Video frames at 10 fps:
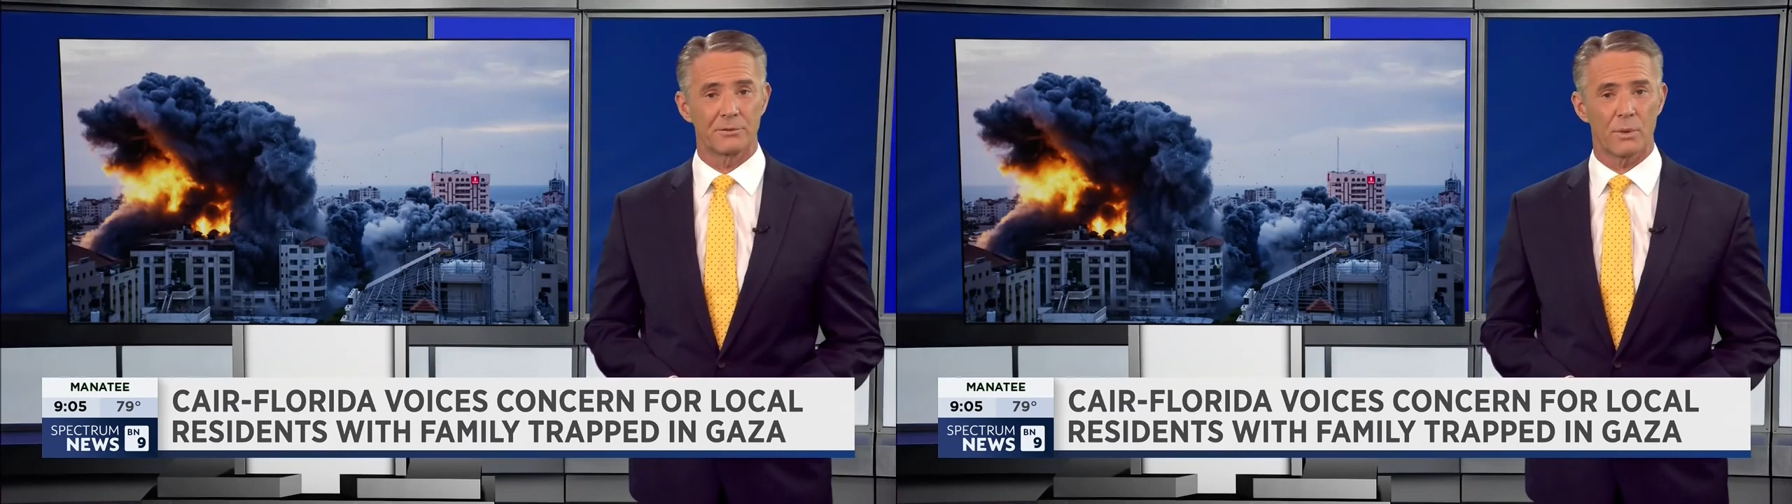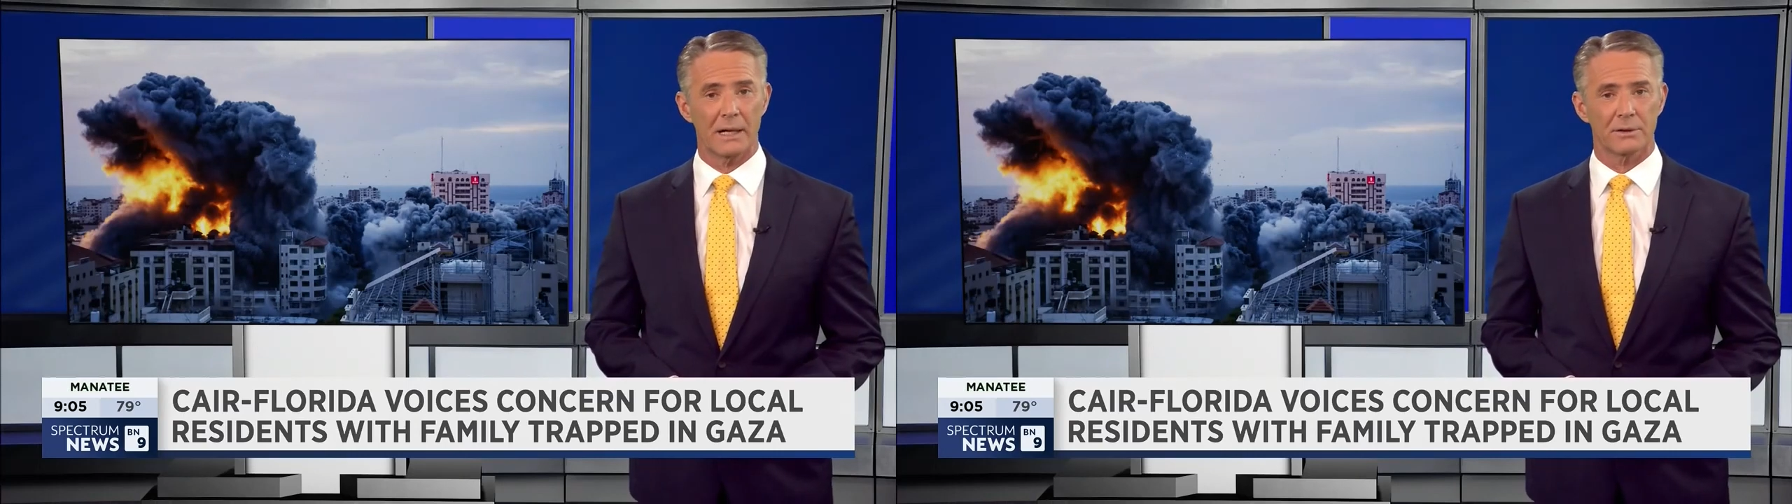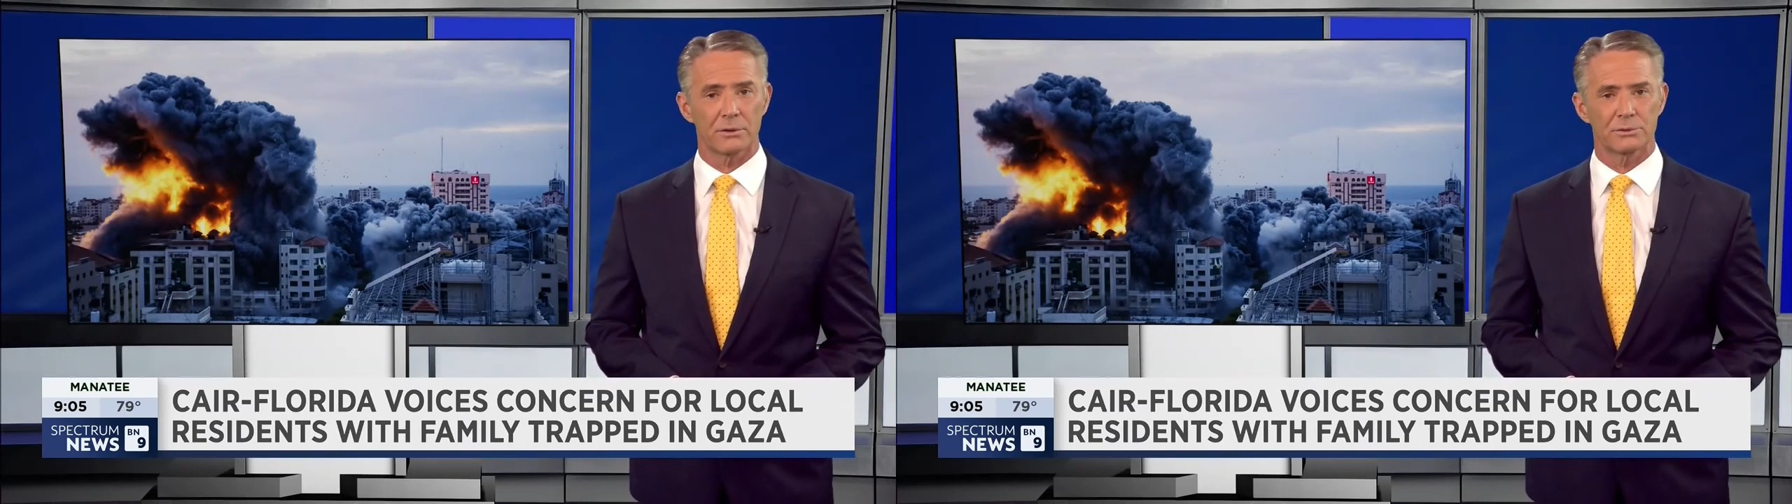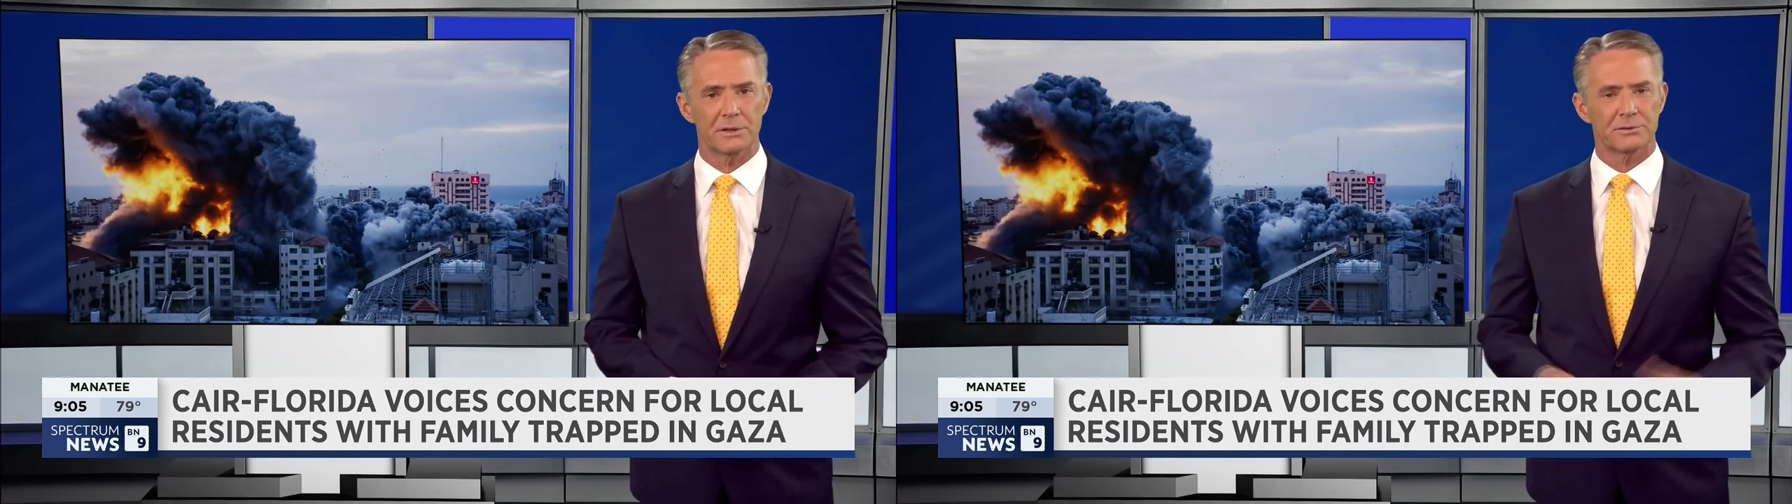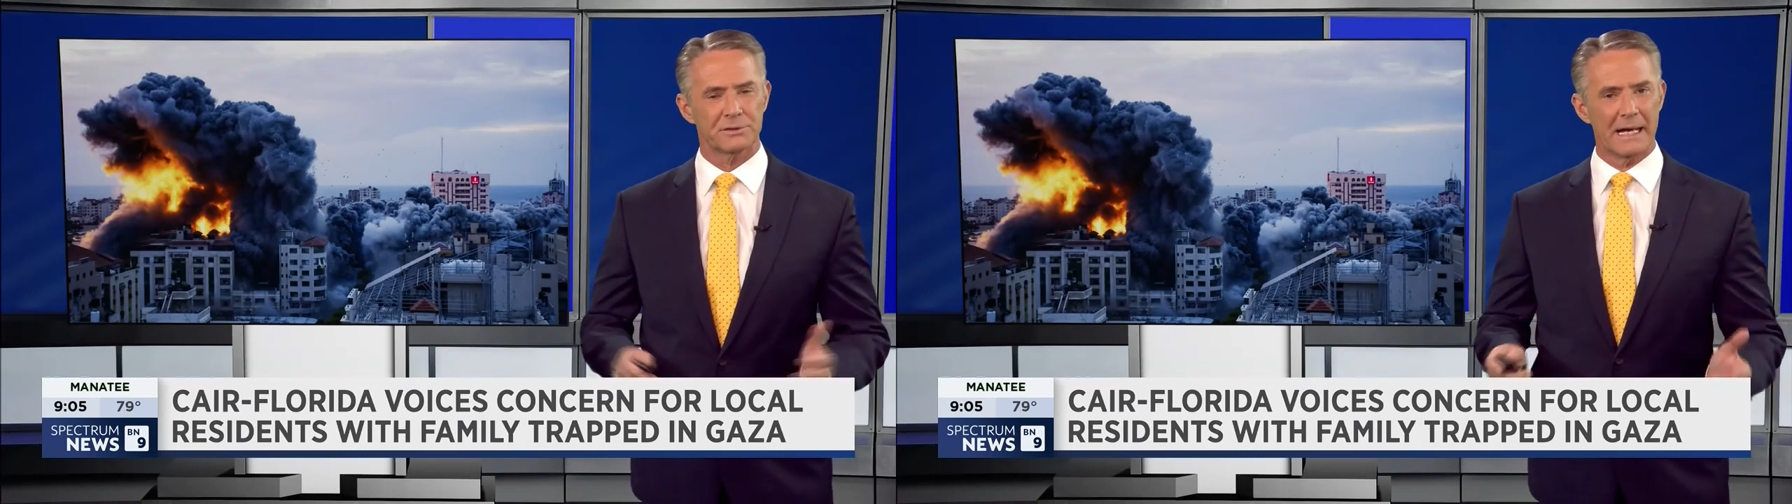director, who
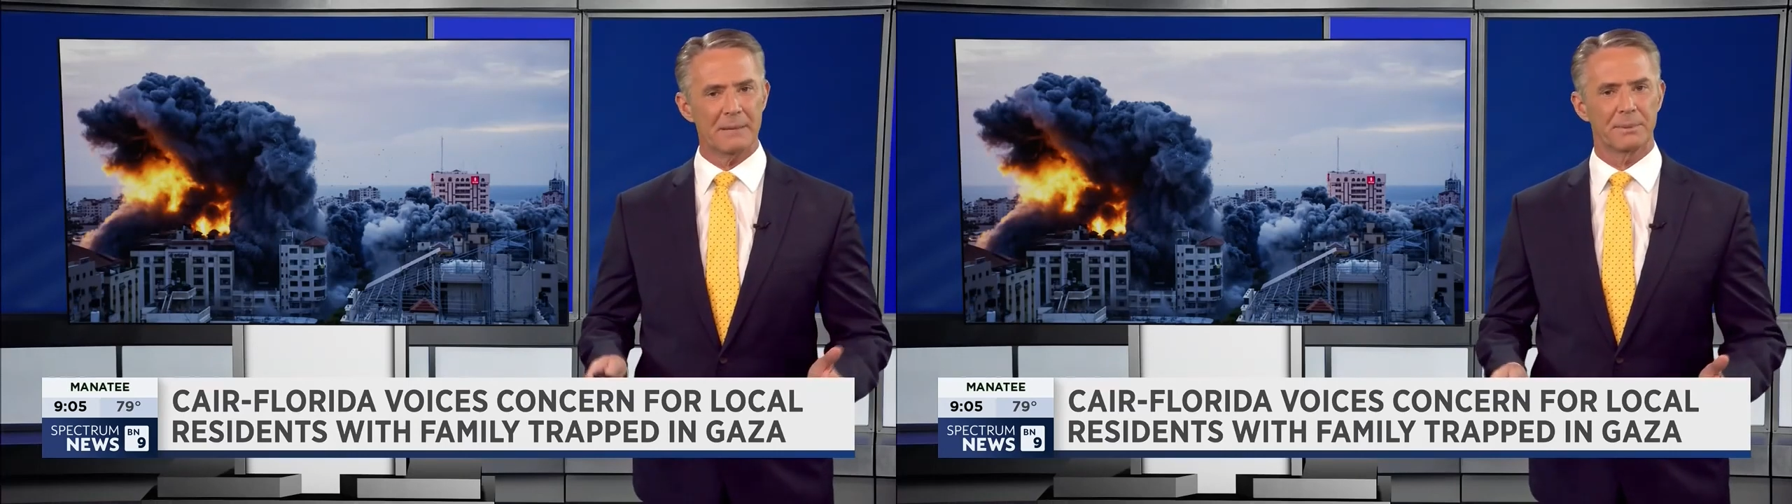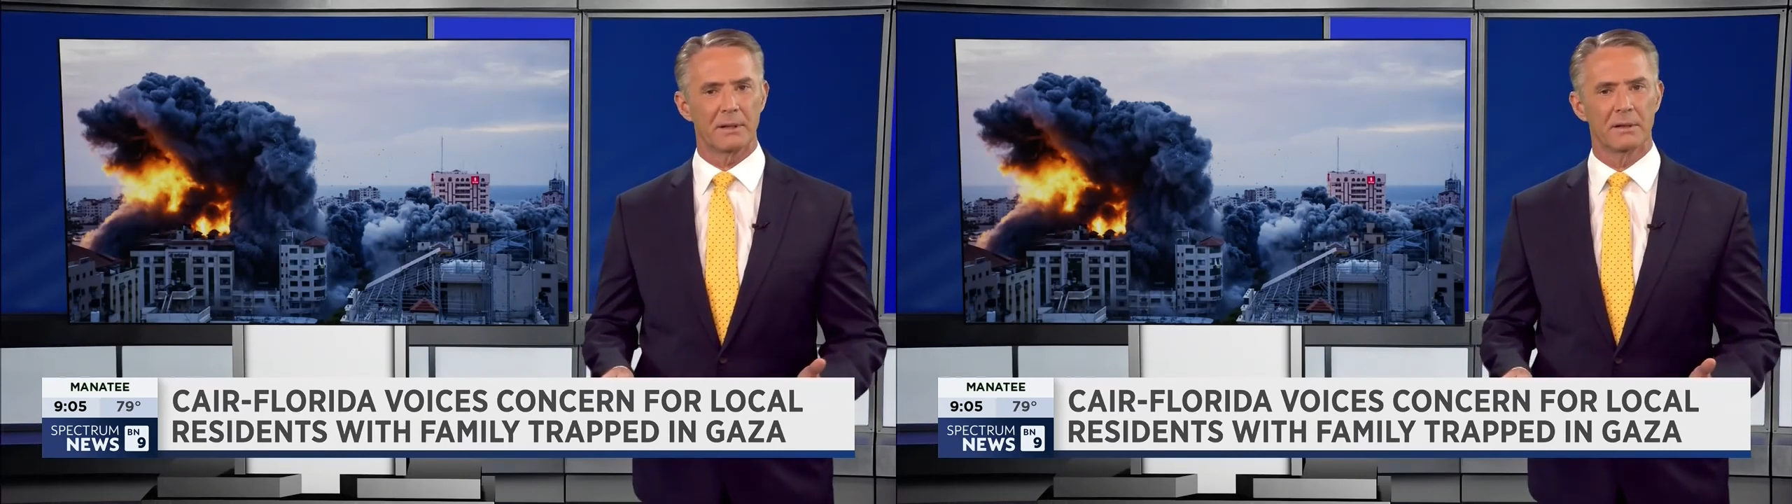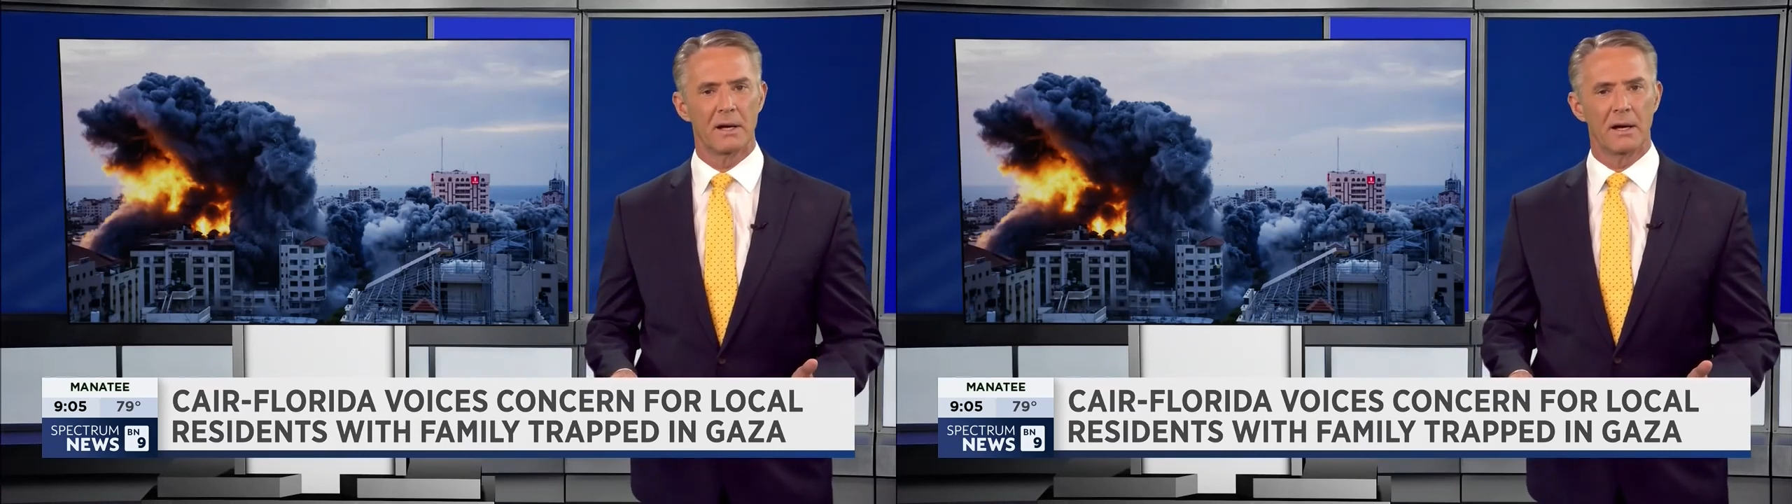says Tampa